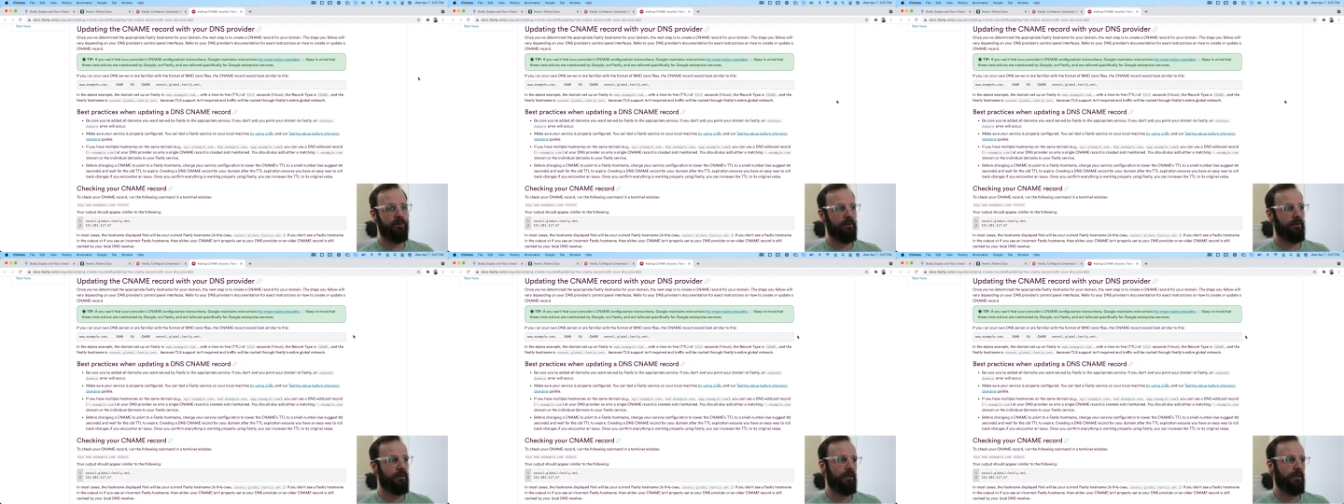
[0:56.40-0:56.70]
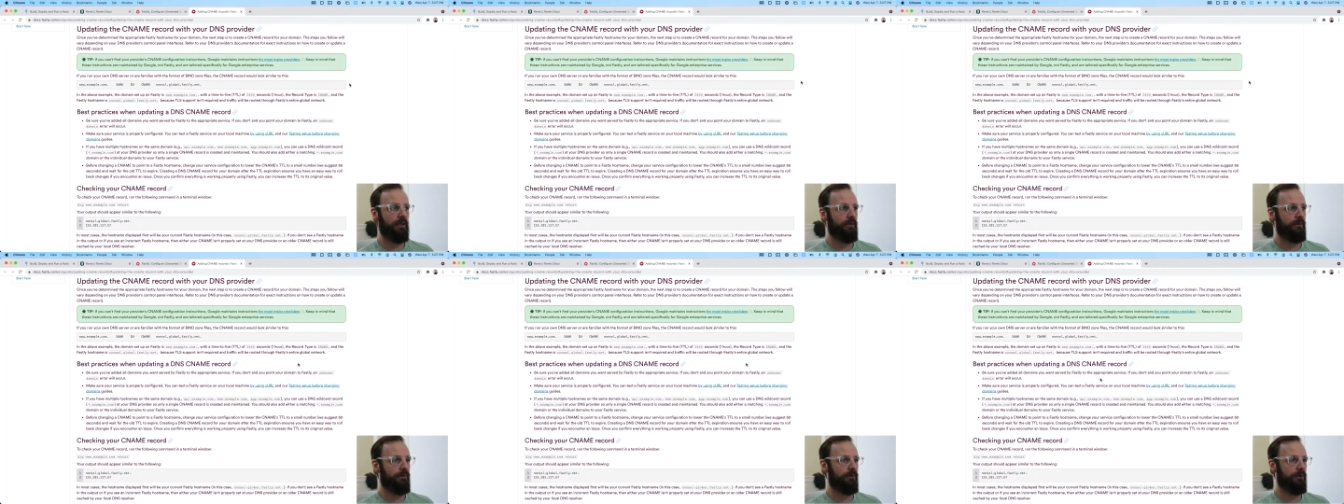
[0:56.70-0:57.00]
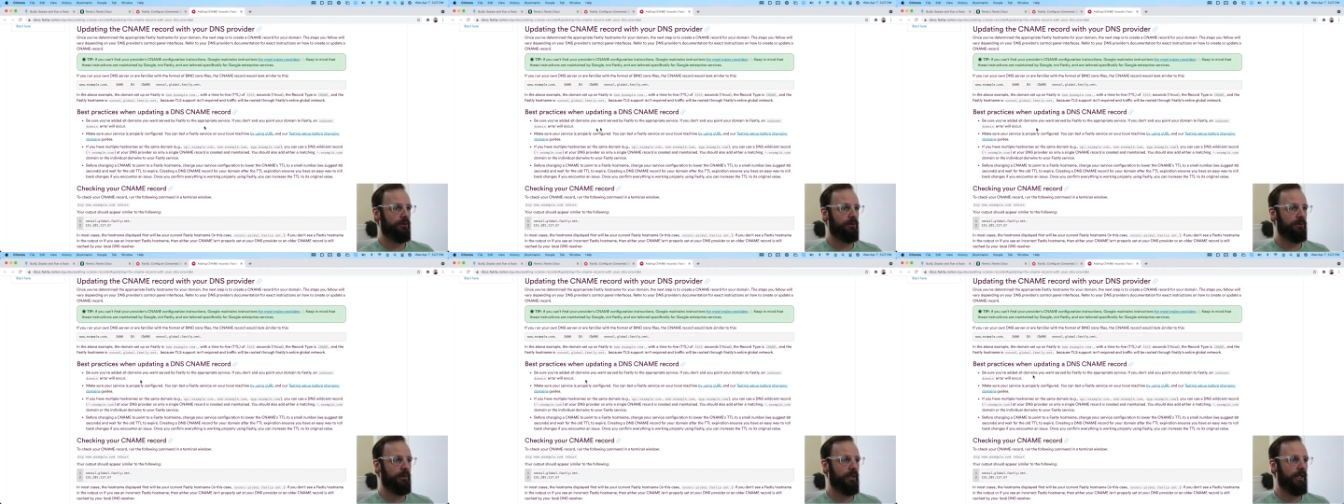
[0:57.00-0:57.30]
looking though.
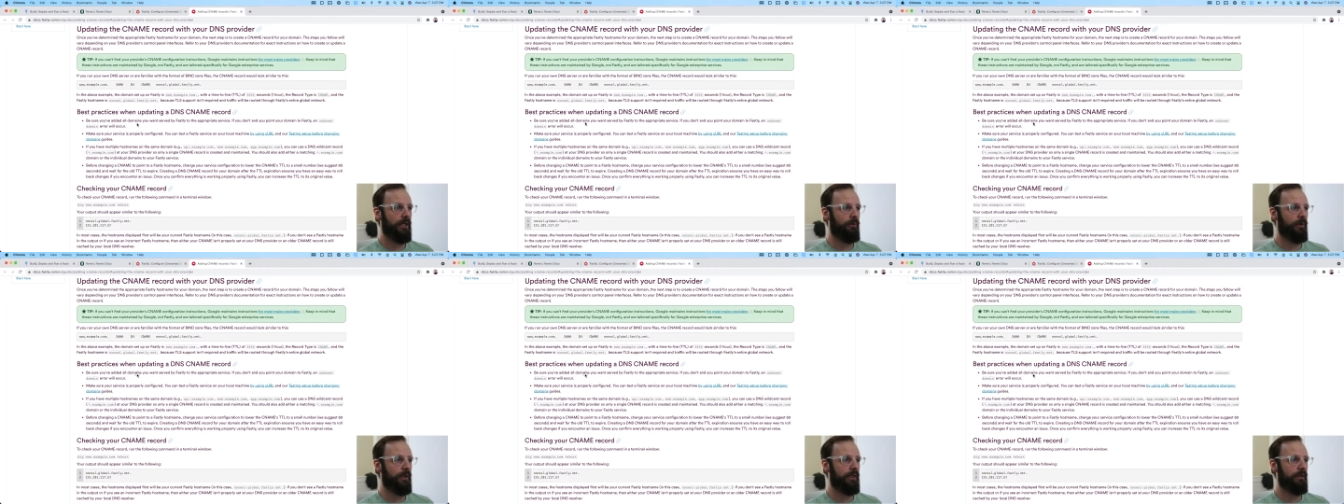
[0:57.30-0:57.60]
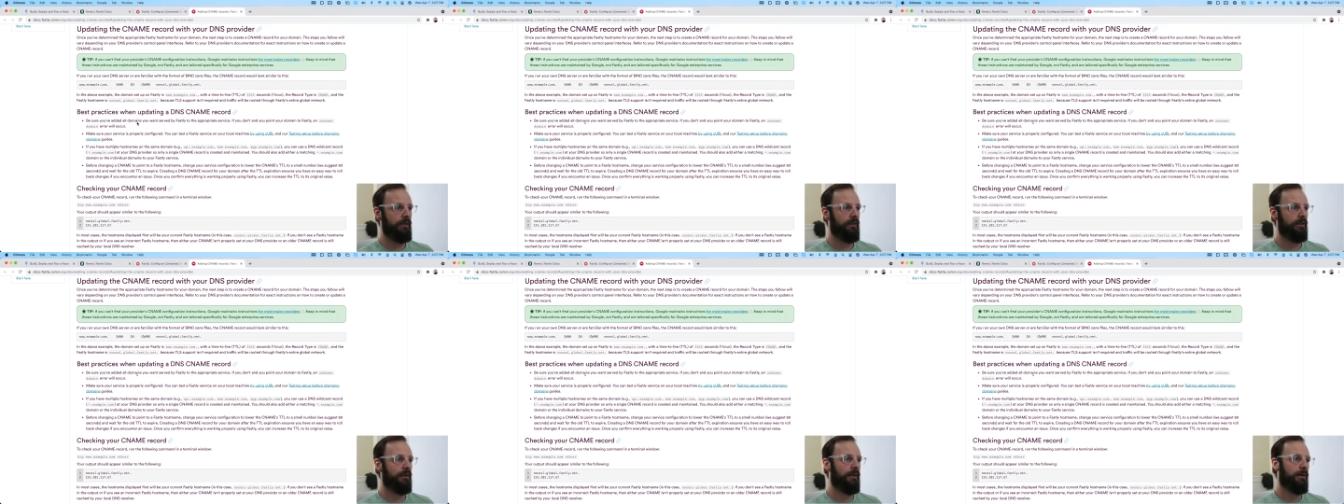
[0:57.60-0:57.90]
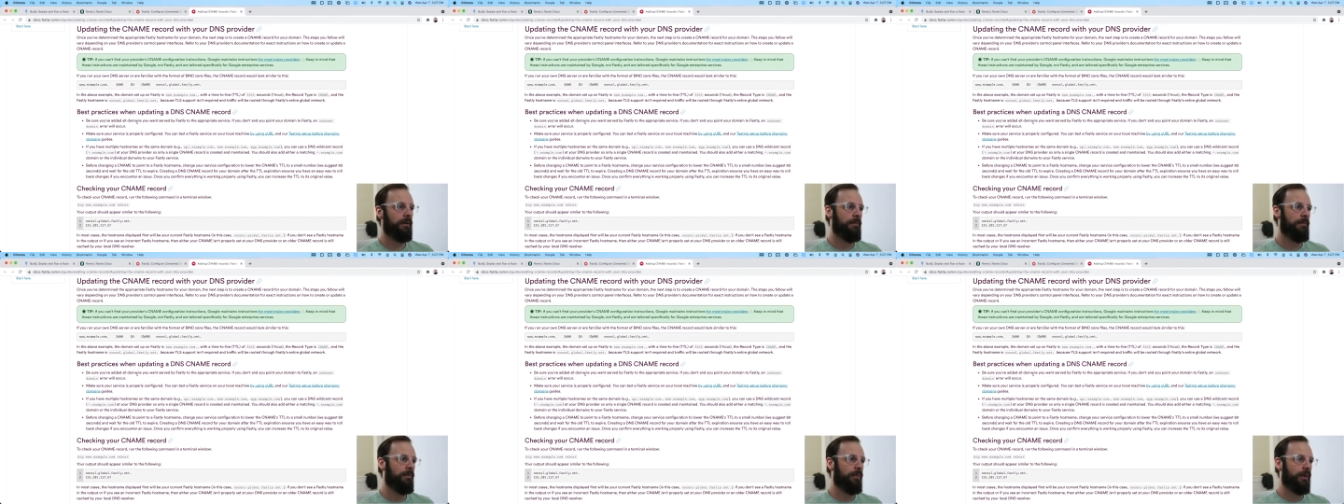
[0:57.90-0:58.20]
So anyway,
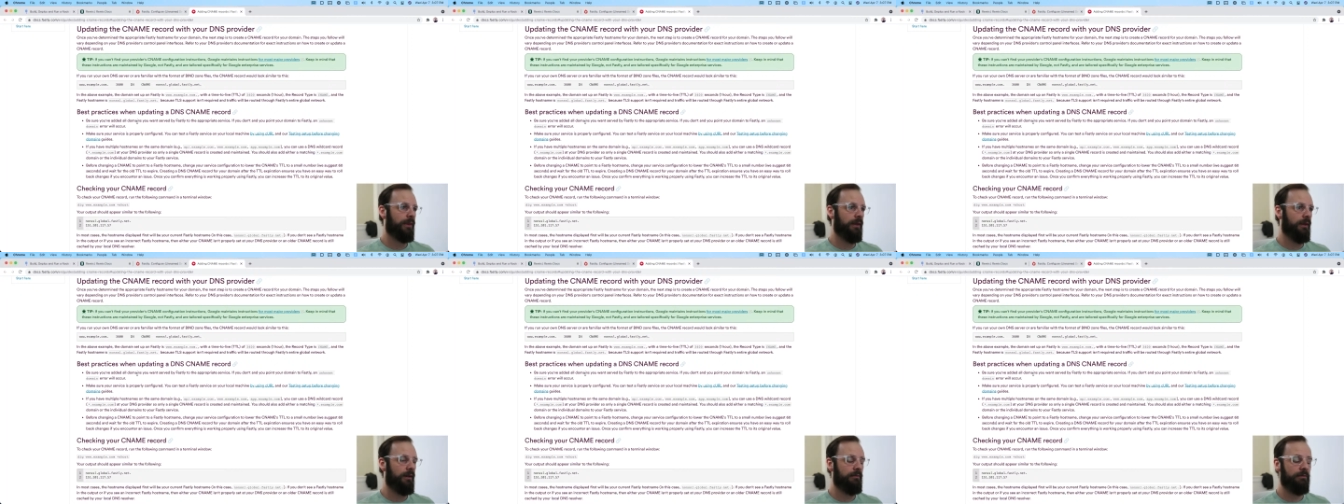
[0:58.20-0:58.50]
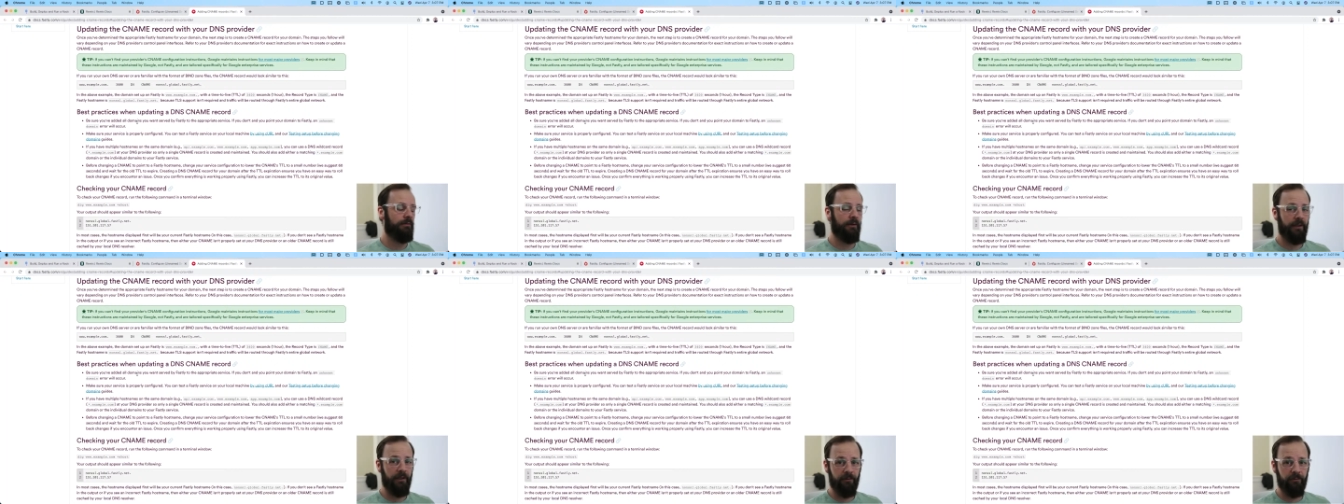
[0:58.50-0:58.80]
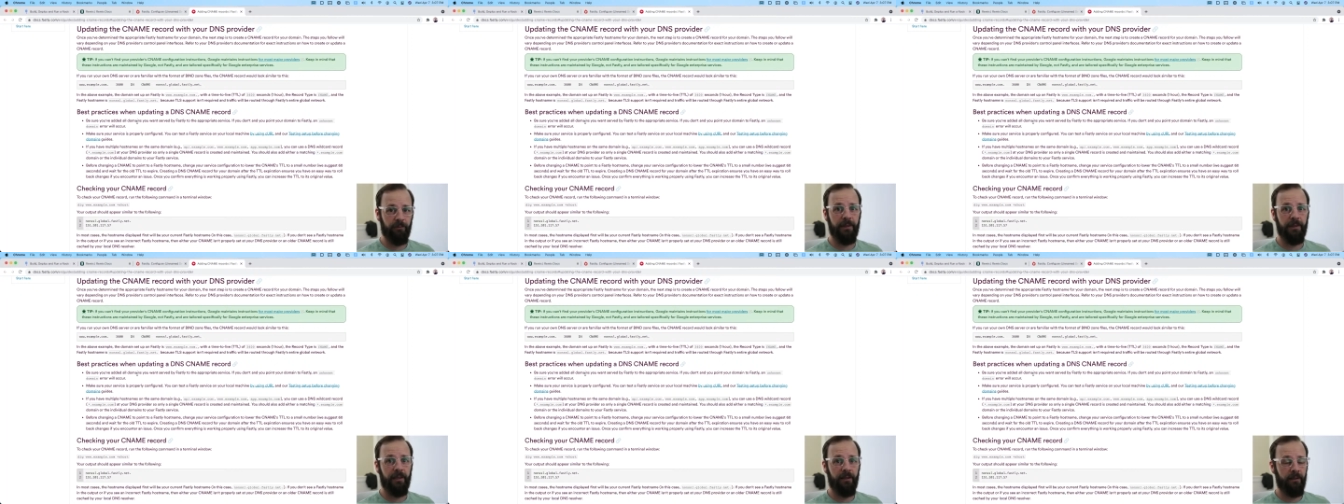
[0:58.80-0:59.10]

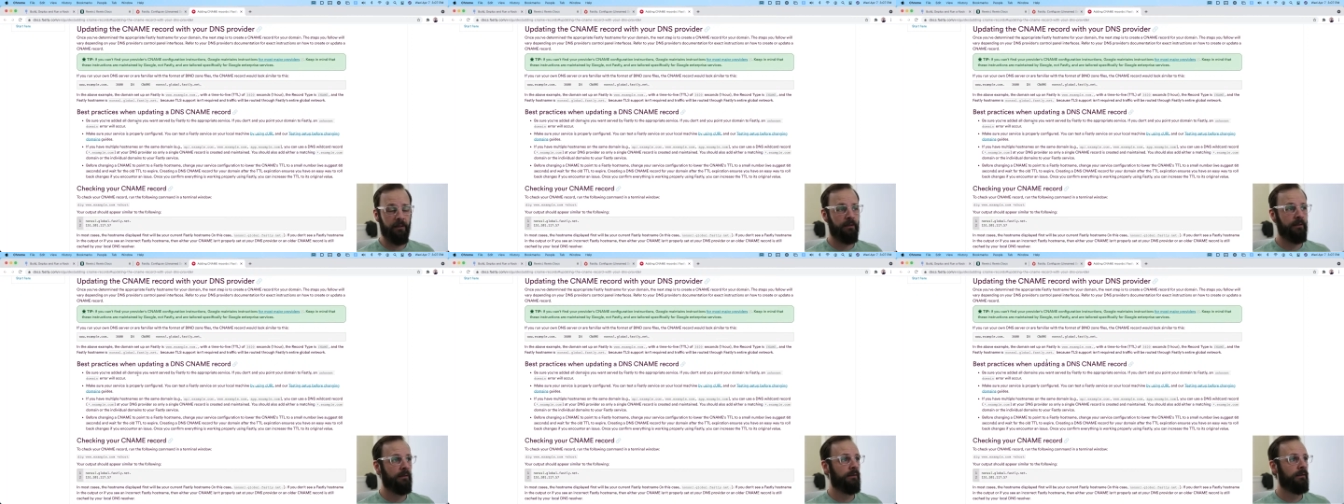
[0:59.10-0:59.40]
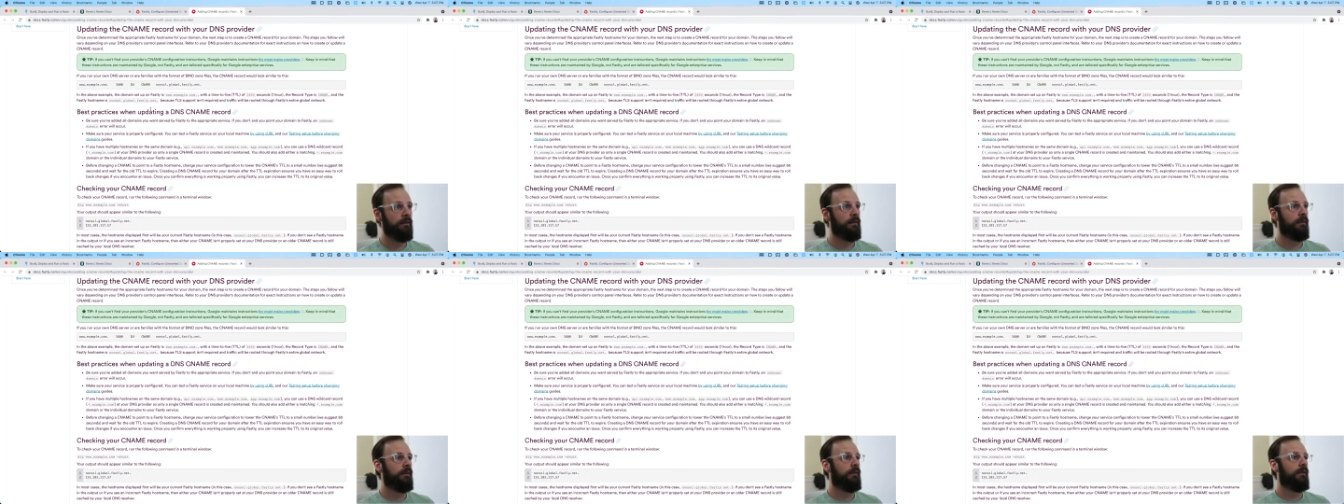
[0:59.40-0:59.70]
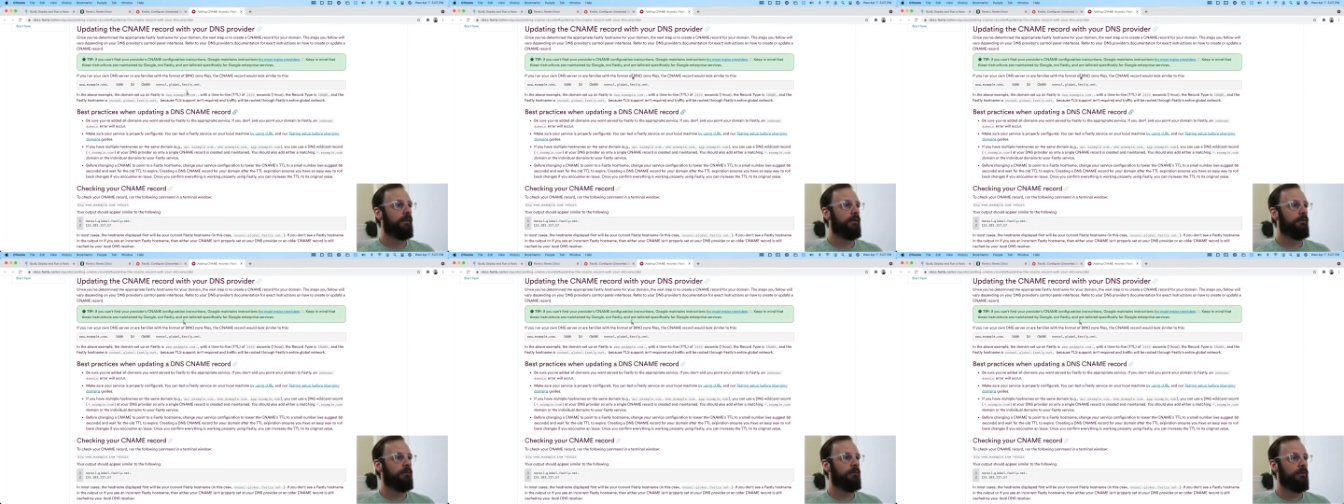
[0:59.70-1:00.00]
forgive me
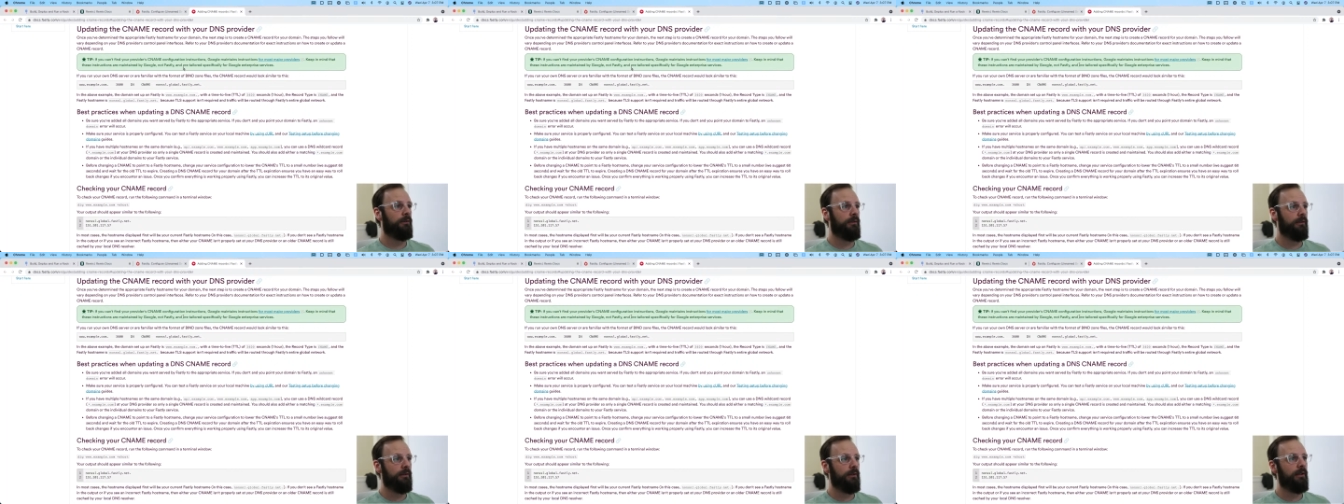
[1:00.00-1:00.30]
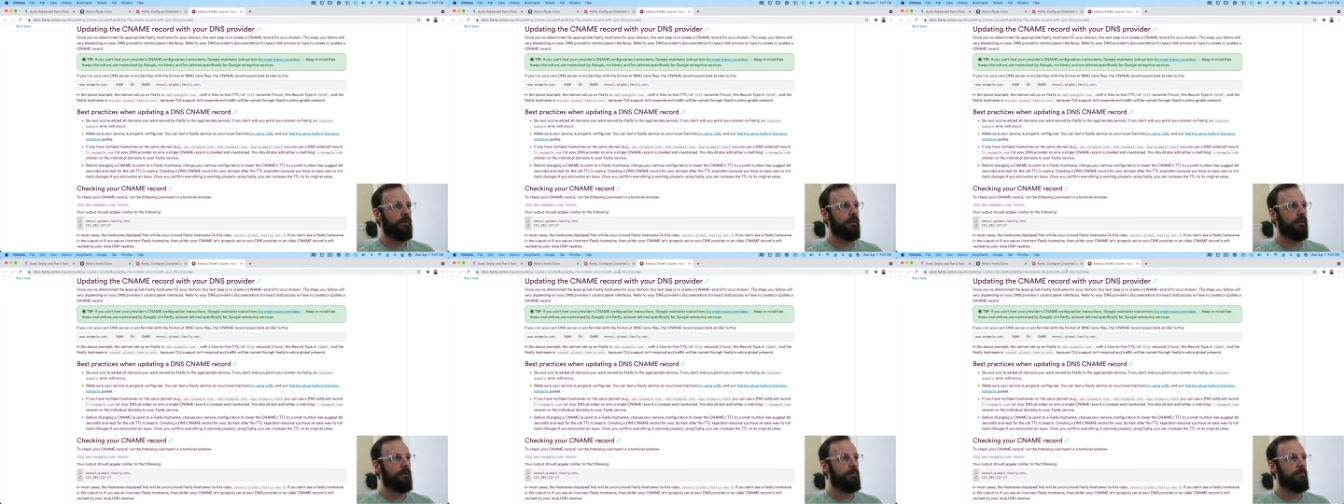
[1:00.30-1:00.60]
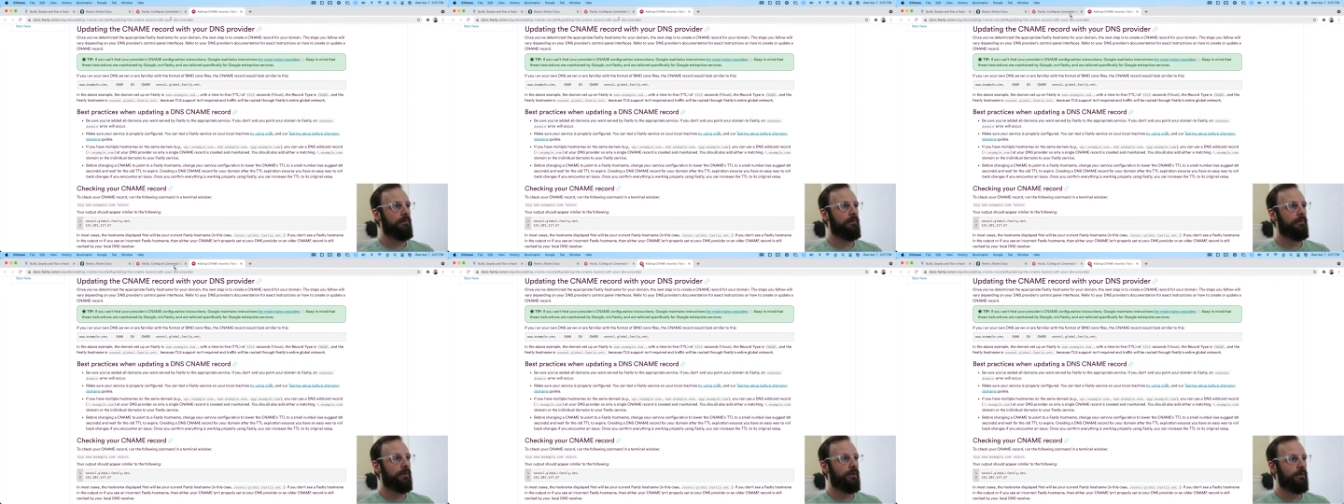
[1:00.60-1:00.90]
for looking like
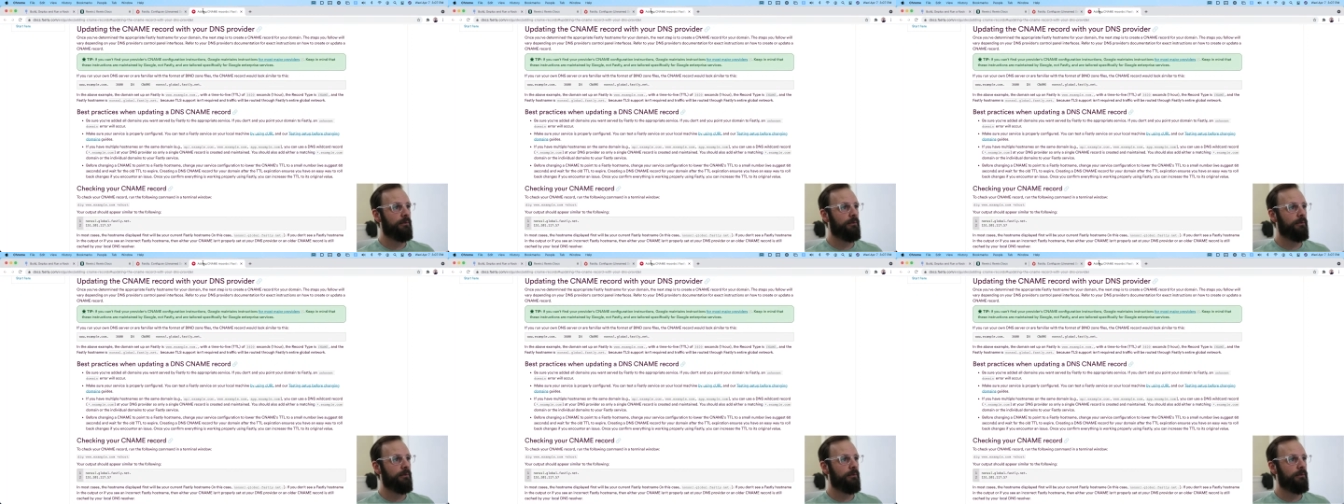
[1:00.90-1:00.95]
I'm